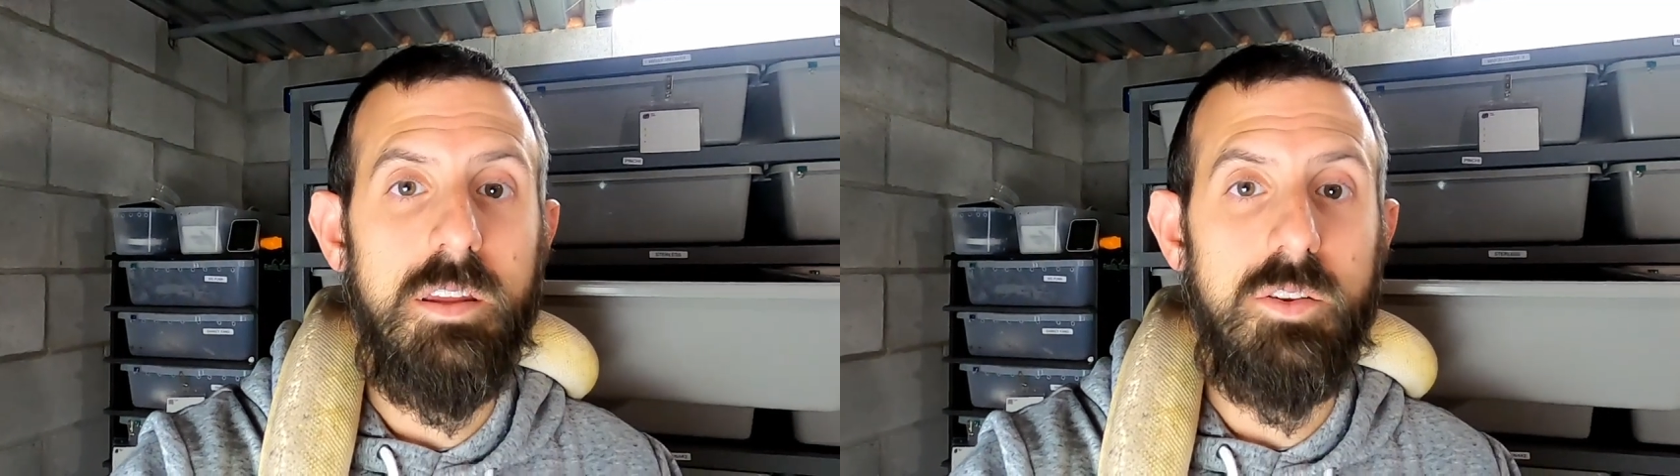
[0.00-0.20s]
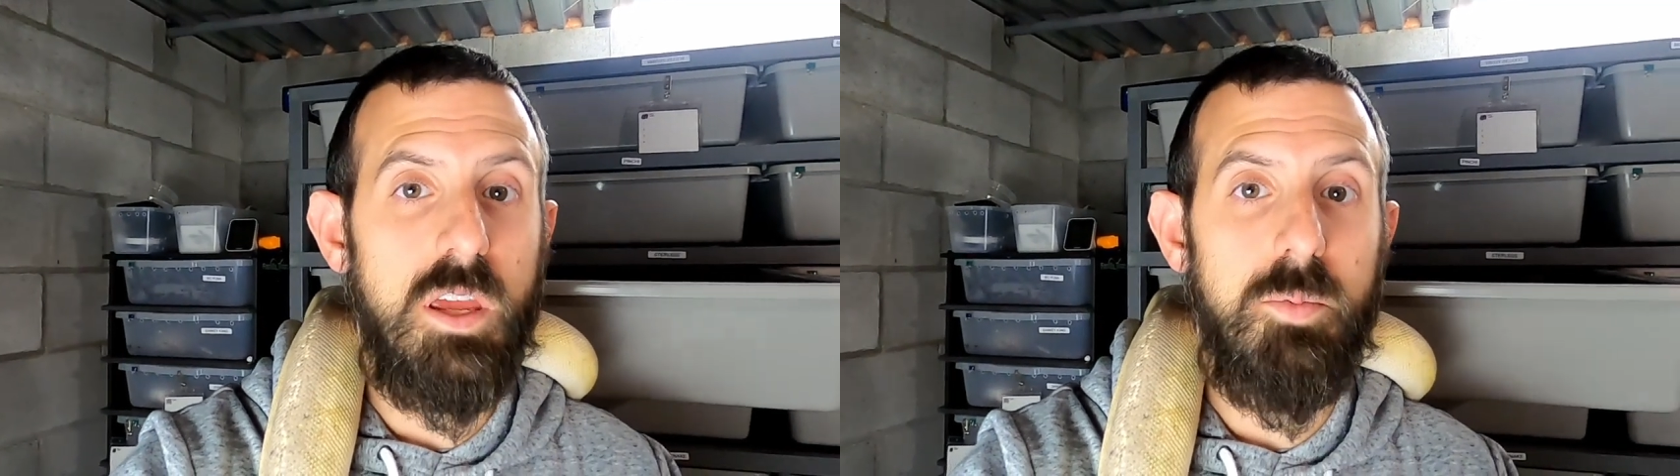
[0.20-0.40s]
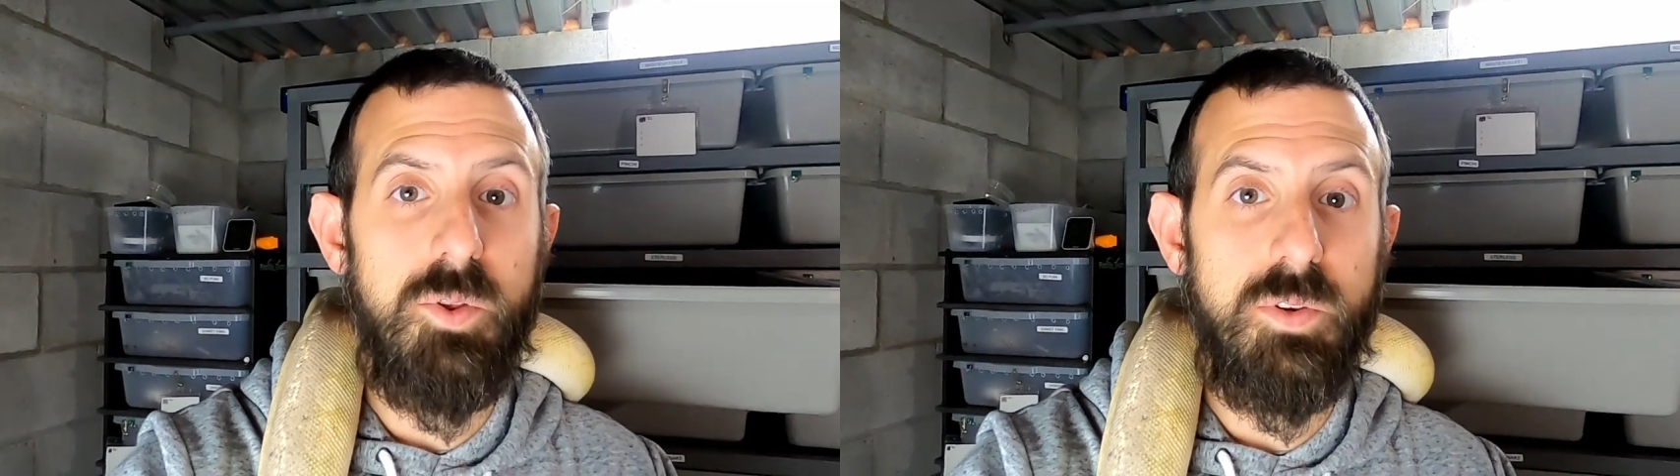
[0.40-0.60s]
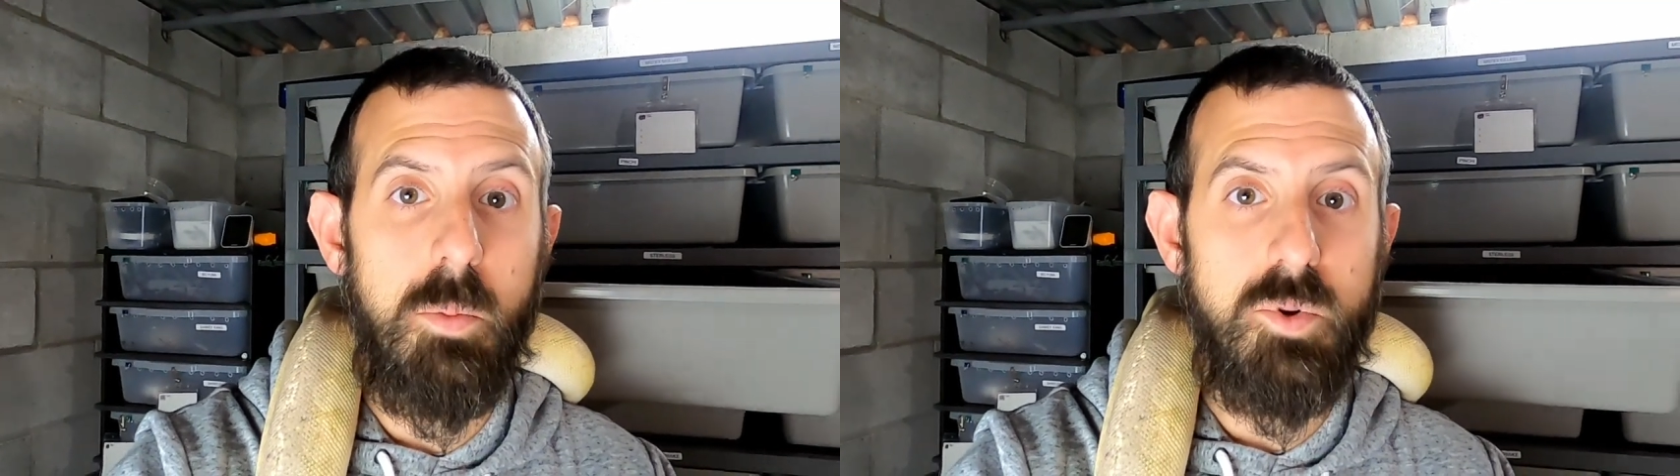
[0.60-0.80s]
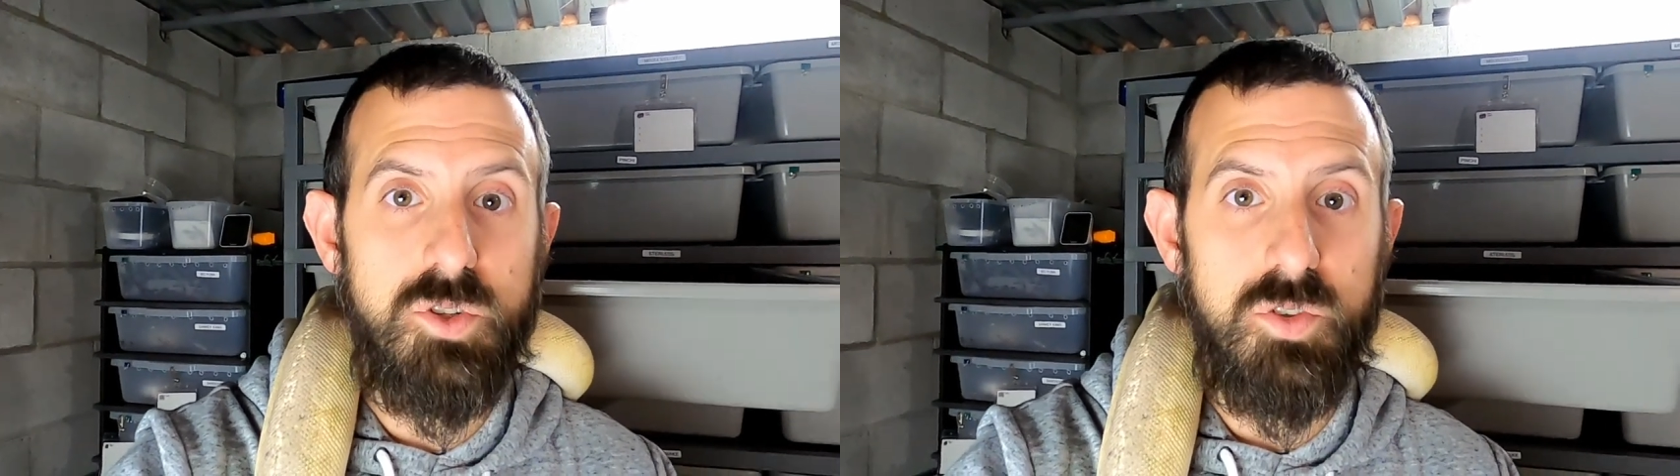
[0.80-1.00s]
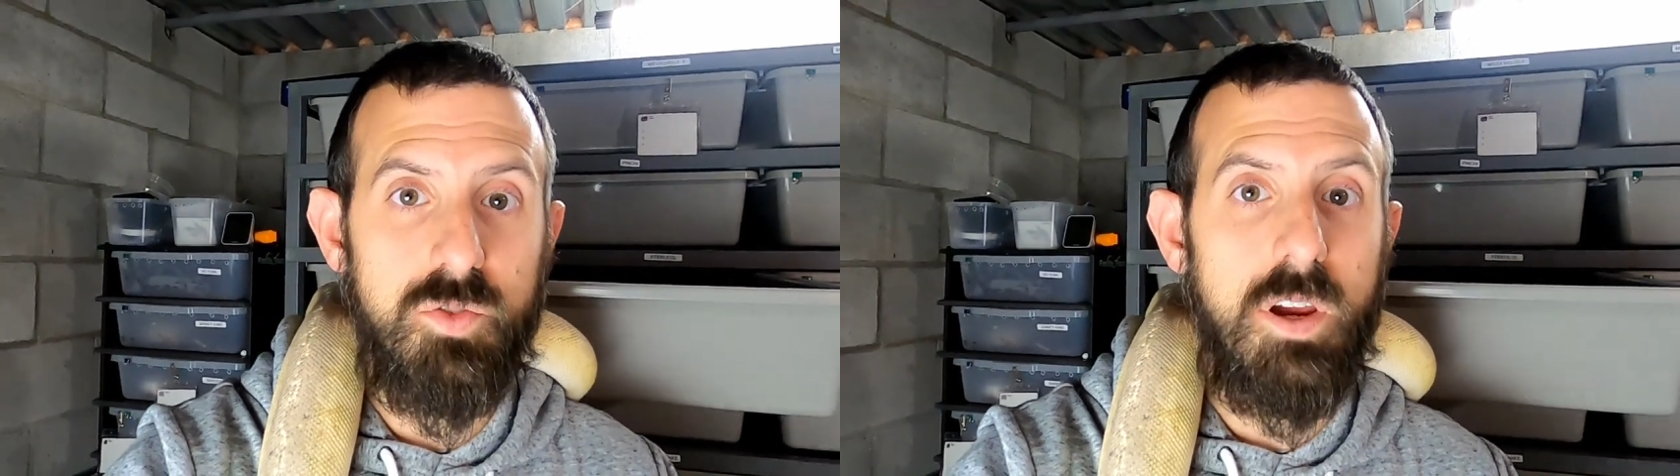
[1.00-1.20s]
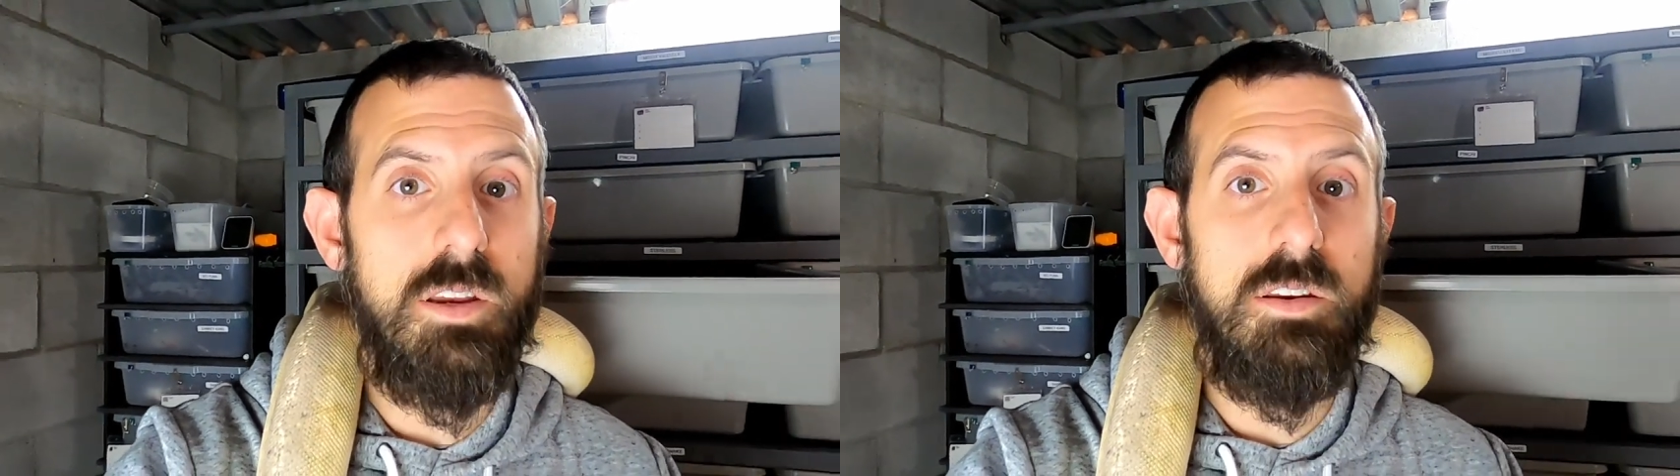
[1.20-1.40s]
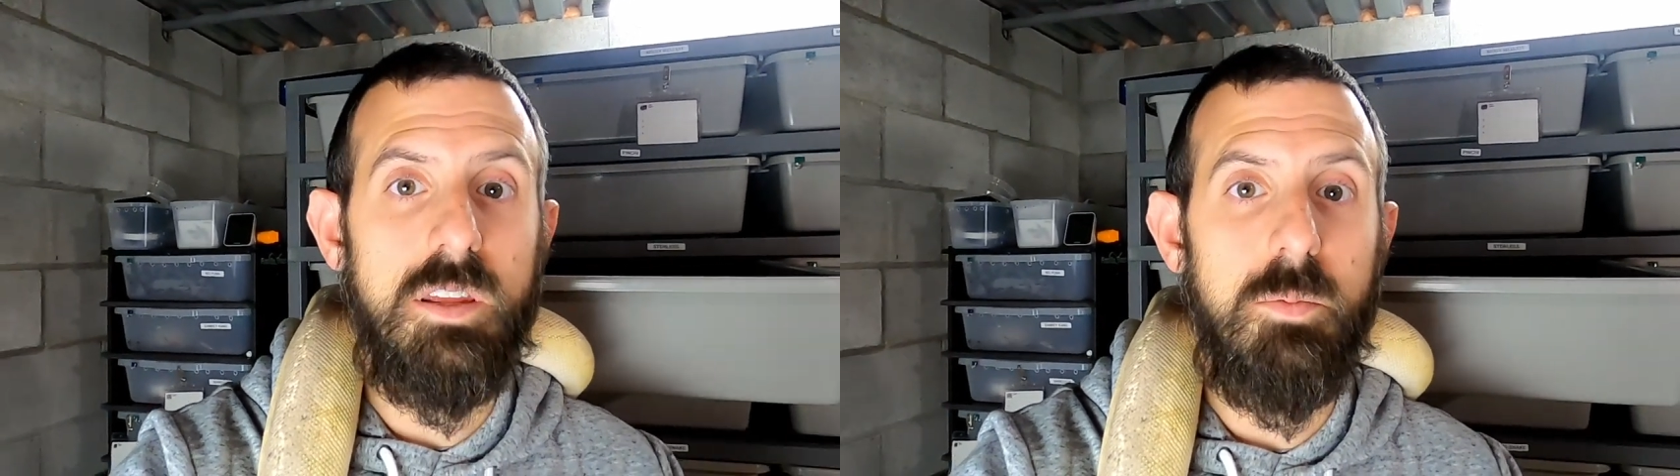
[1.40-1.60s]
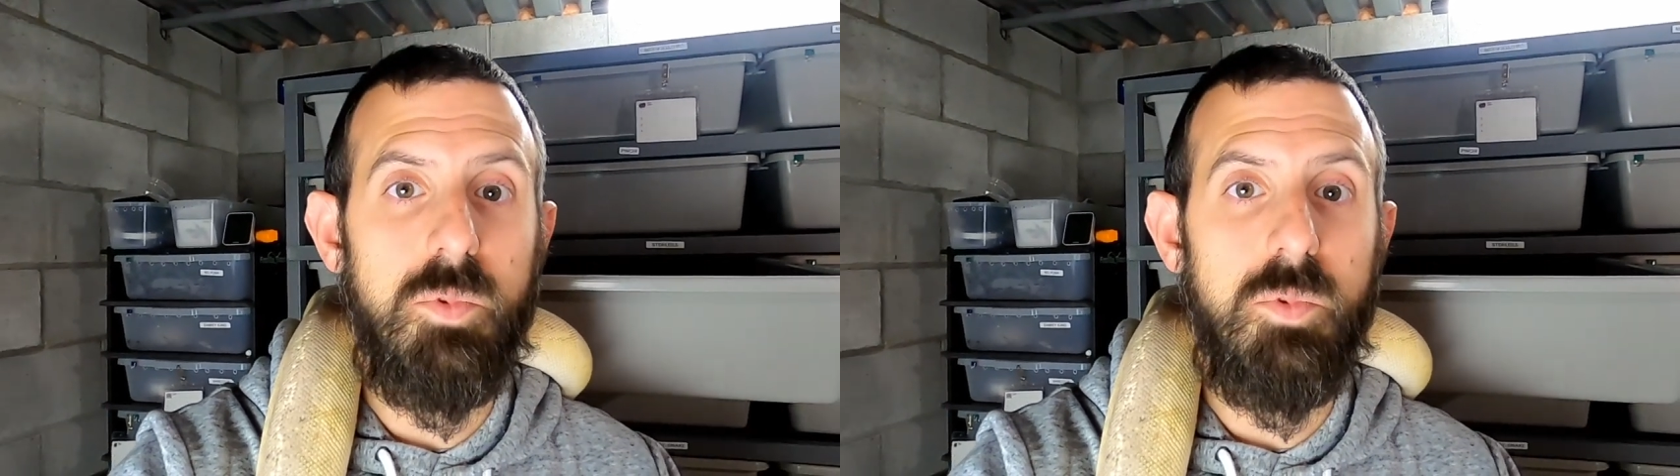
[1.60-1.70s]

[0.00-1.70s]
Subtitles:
you keep the temperatures right,